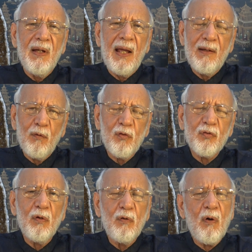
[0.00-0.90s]
And
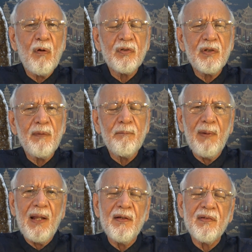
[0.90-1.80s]
also long-term
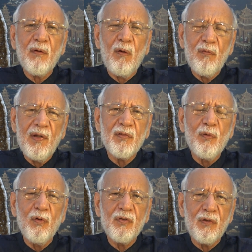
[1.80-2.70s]
planets always
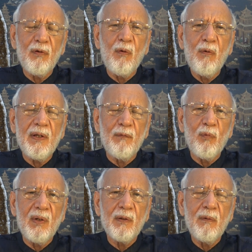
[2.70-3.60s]
go slow
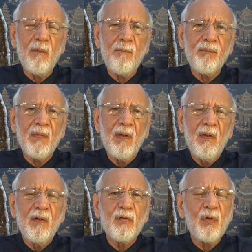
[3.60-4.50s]
in Virgo.
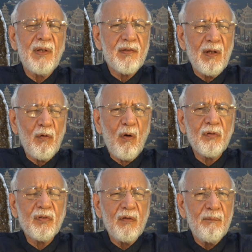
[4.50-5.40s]
So there's a
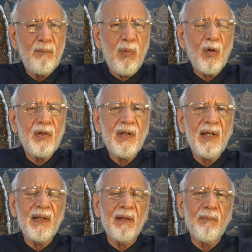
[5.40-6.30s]
long-term
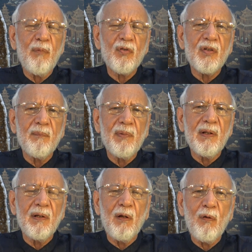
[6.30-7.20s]
bonding
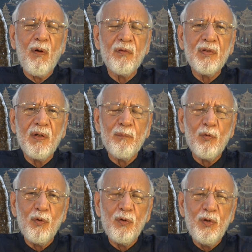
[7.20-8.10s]
possible, a long-term
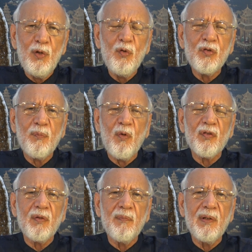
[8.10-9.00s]
good news
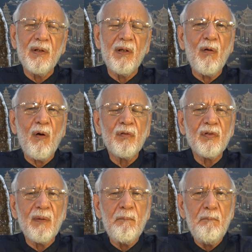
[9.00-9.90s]
possible, a
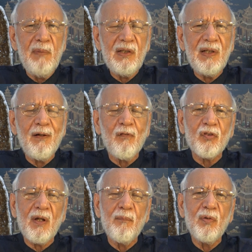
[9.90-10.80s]
long-term meeting of
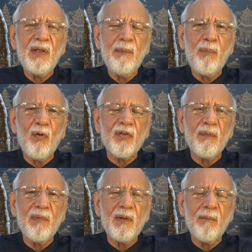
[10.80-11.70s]
somebody
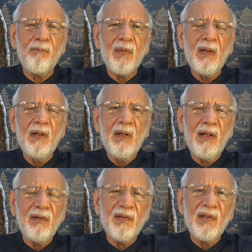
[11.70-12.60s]
possible
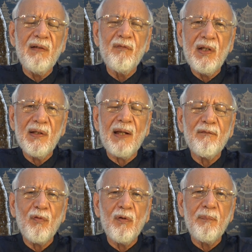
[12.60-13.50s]
in this evening
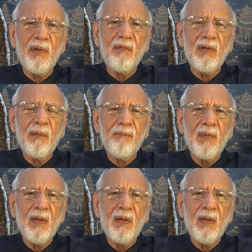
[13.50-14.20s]
nightfall period.